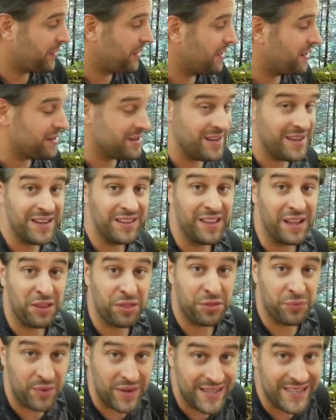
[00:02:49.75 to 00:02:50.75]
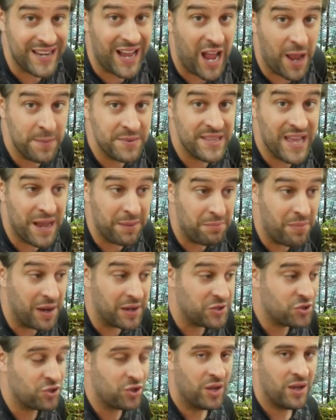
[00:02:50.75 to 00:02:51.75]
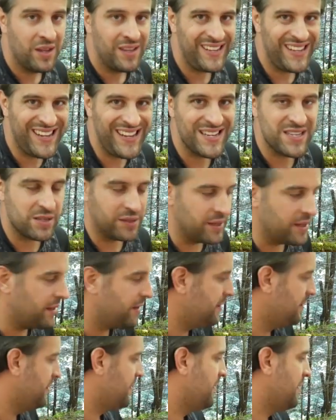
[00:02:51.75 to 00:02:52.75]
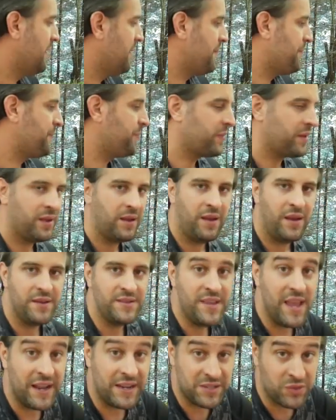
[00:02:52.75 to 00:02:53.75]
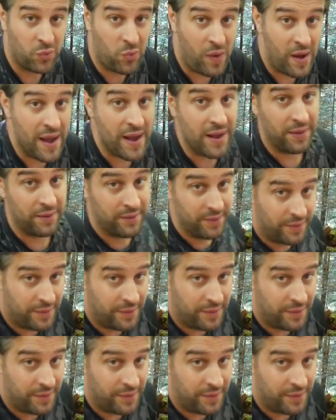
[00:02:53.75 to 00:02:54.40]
You need like three times that much, easily. It takes a while.